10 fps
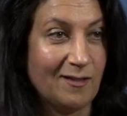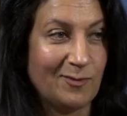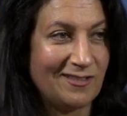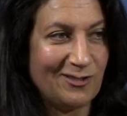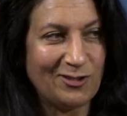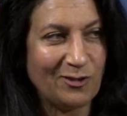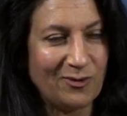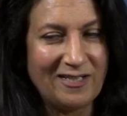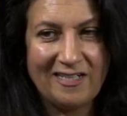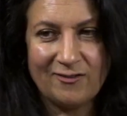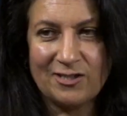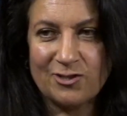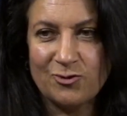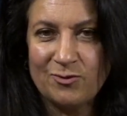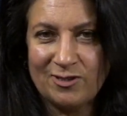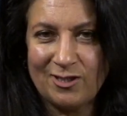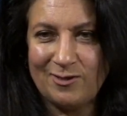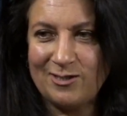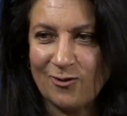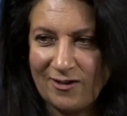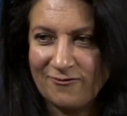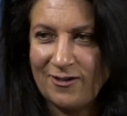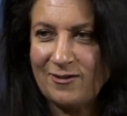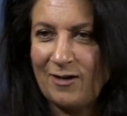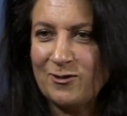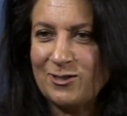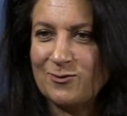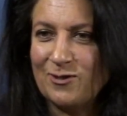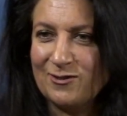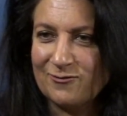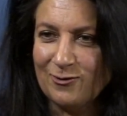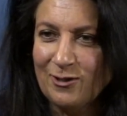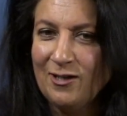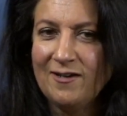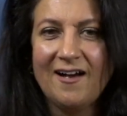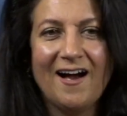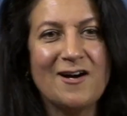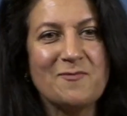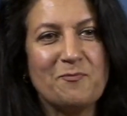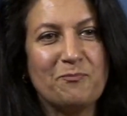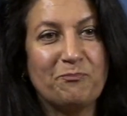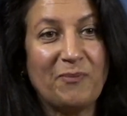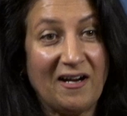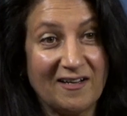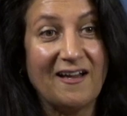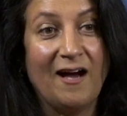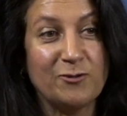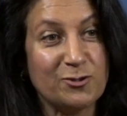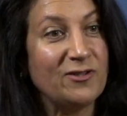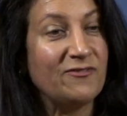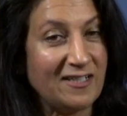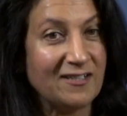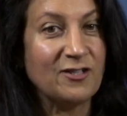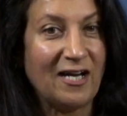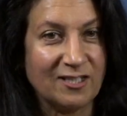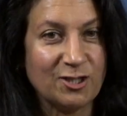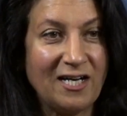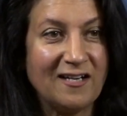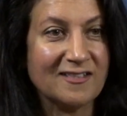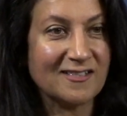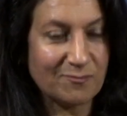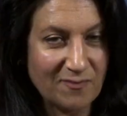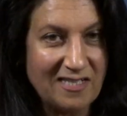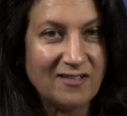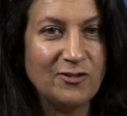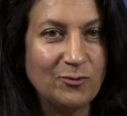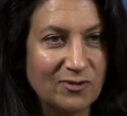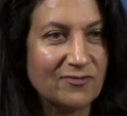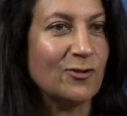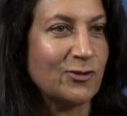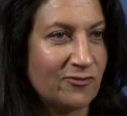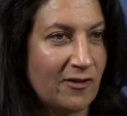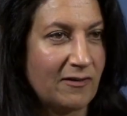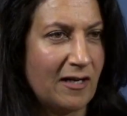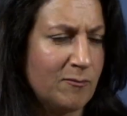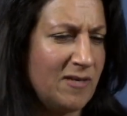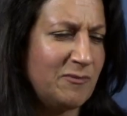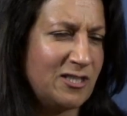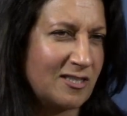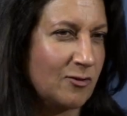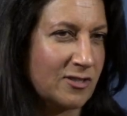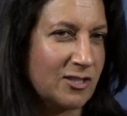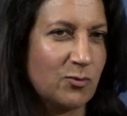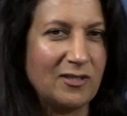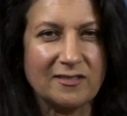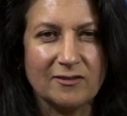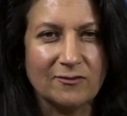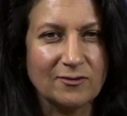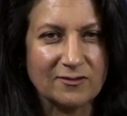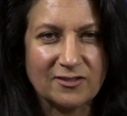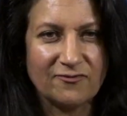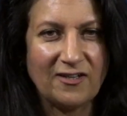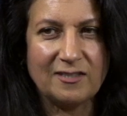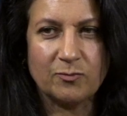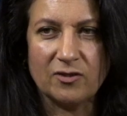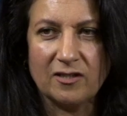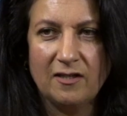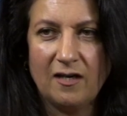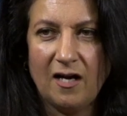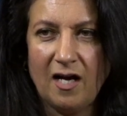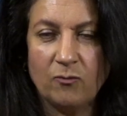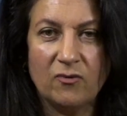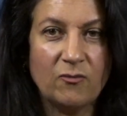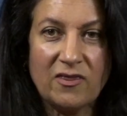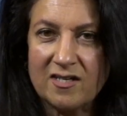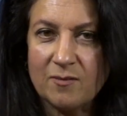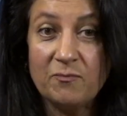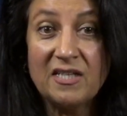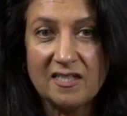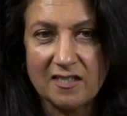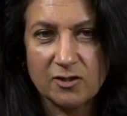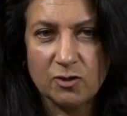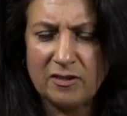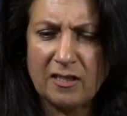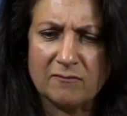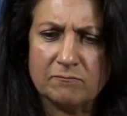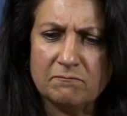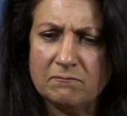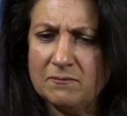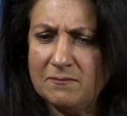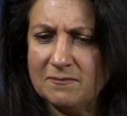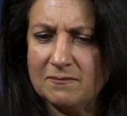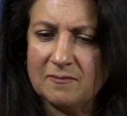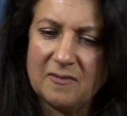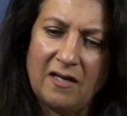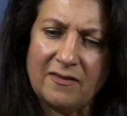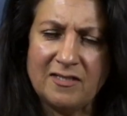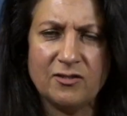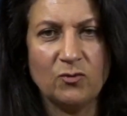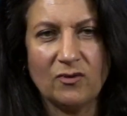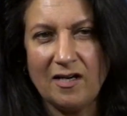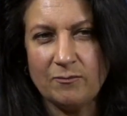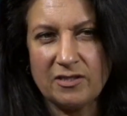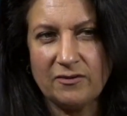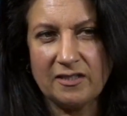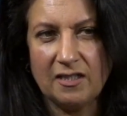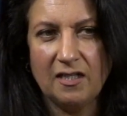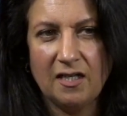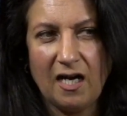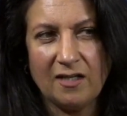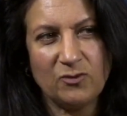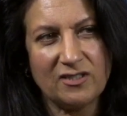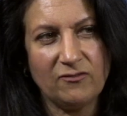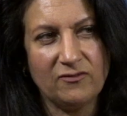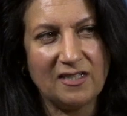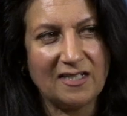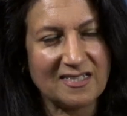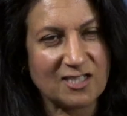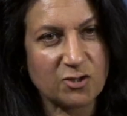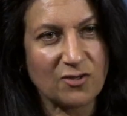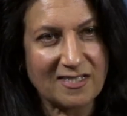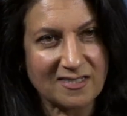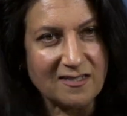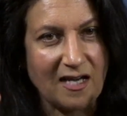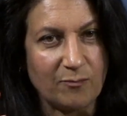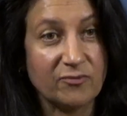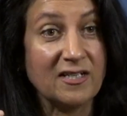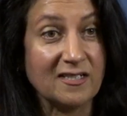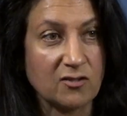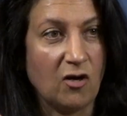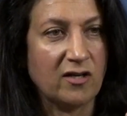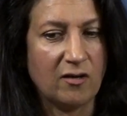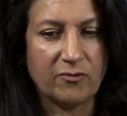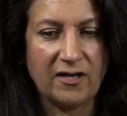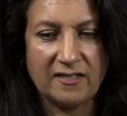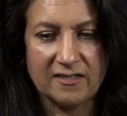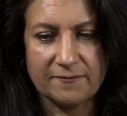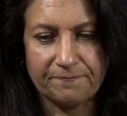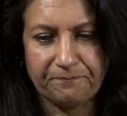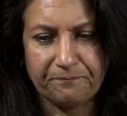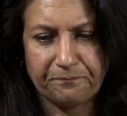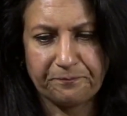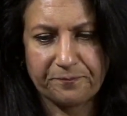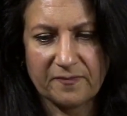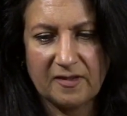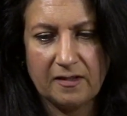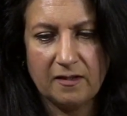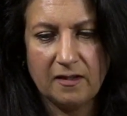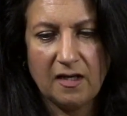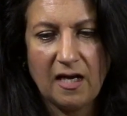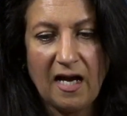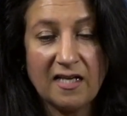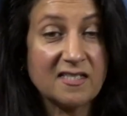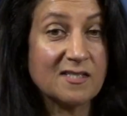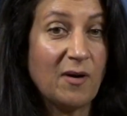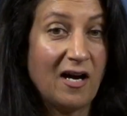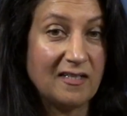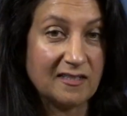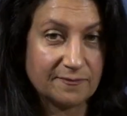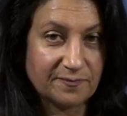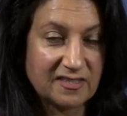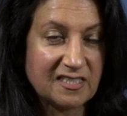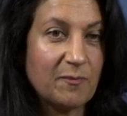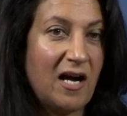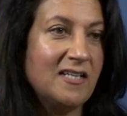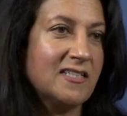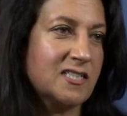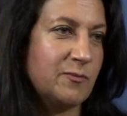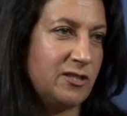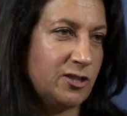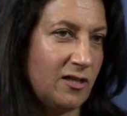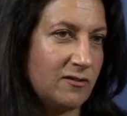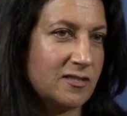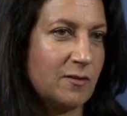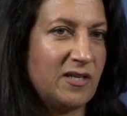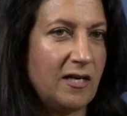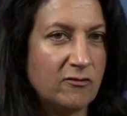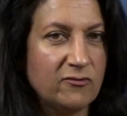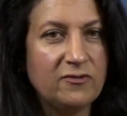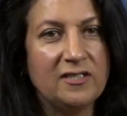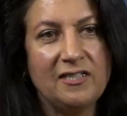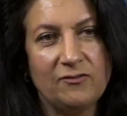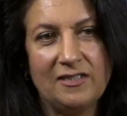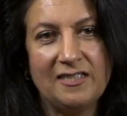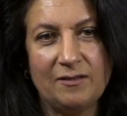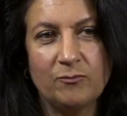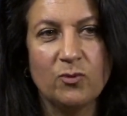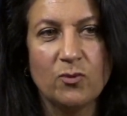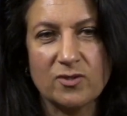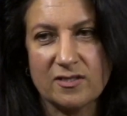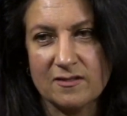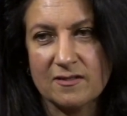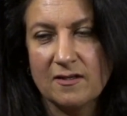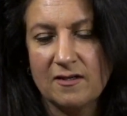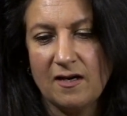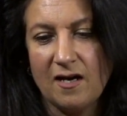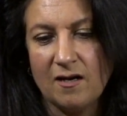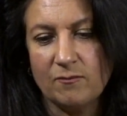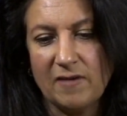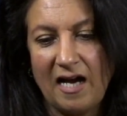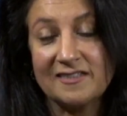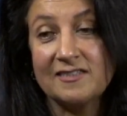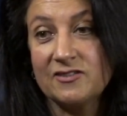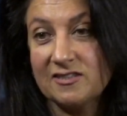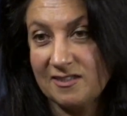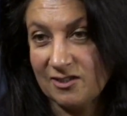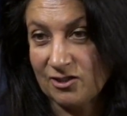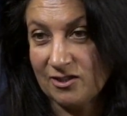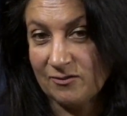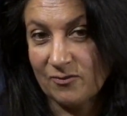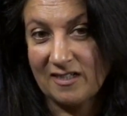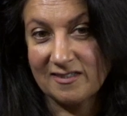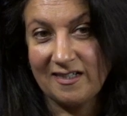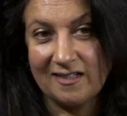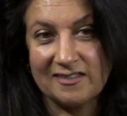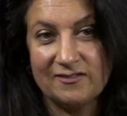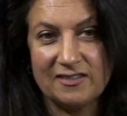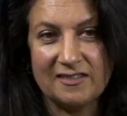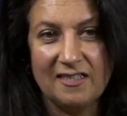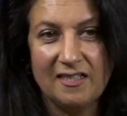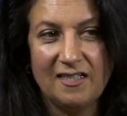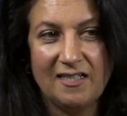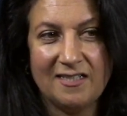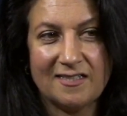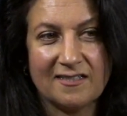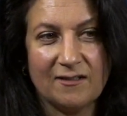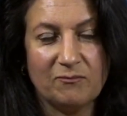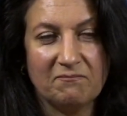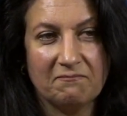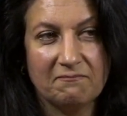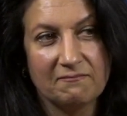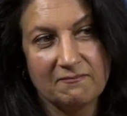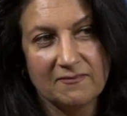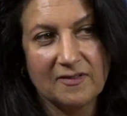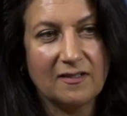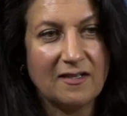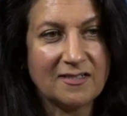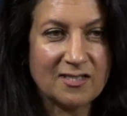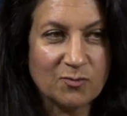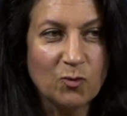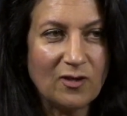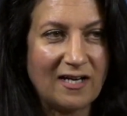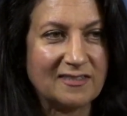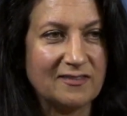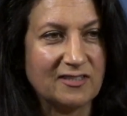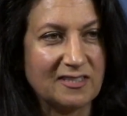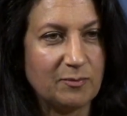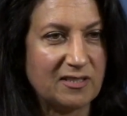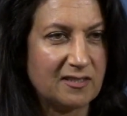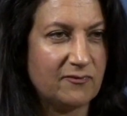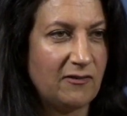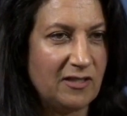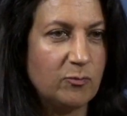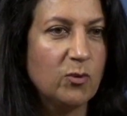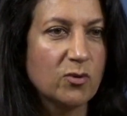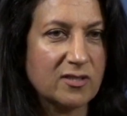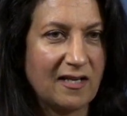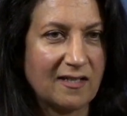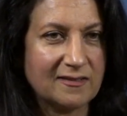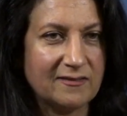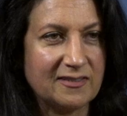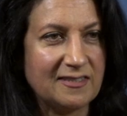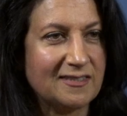I mean, you know, we're here in this room and nobody's got their phone out, which is wonderful. But I'm sure if any of you had a chance, many of you would have got your phone out and maybe just looked at Twitter or looked at Facebook. And within a minute, you'd be going, are they doing what I'm doing? And we don't realize the stress that that brings on our brains. And smiling. Smiling has been shown to be a really, really important activity to do. And when I say activity, it's a small activity, but it's a very important activity.